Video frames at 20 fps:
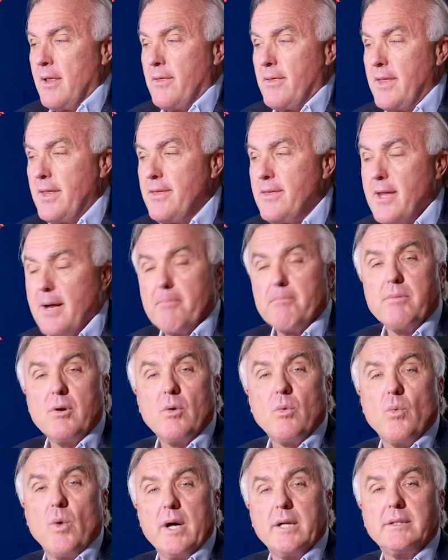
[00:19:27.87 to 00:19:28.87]
The
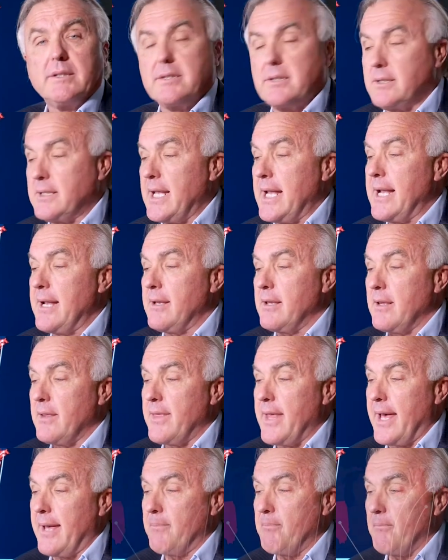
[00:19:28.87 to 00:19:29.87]
number one state
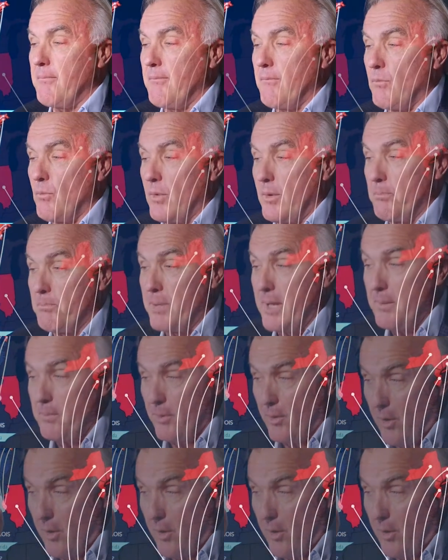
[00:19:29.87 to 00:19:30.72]
that when people